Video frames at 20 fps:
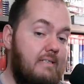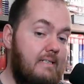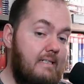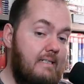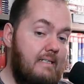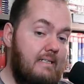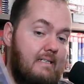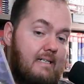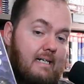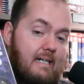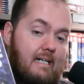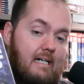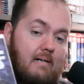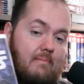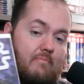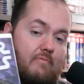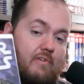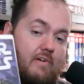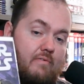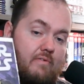
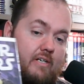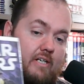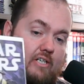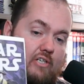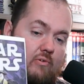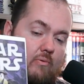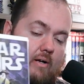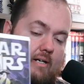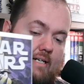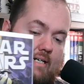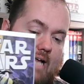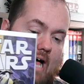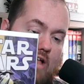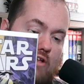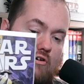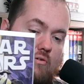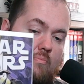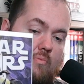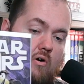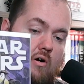$15 to
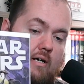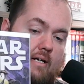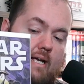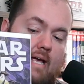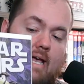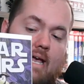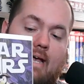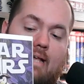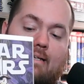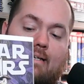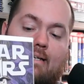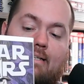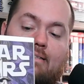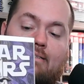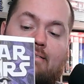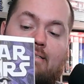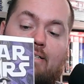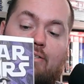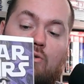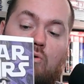$20 book, and it is
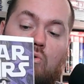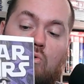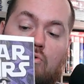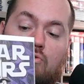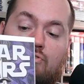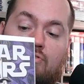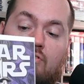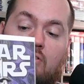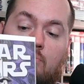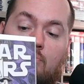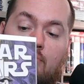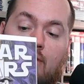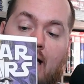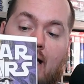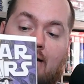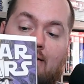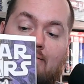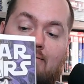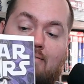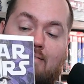the origin of Black
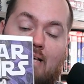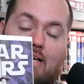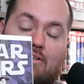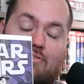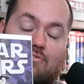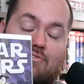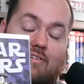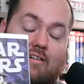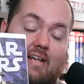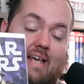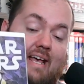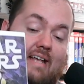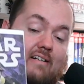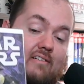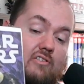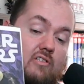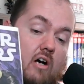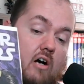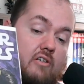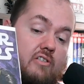Cassandran, and it's
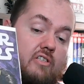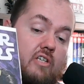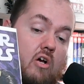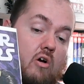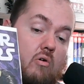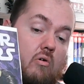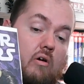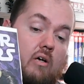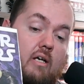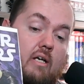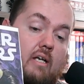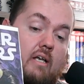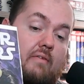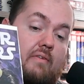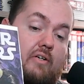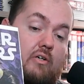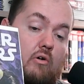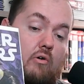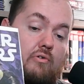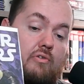also the
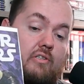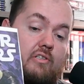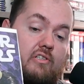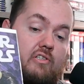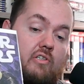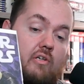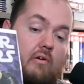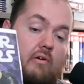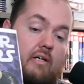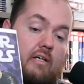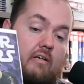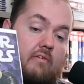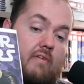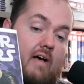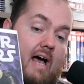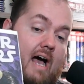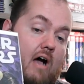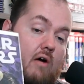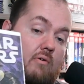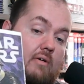origin story of
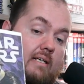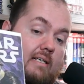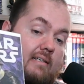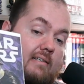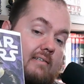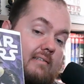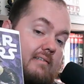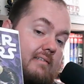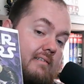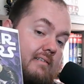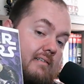how he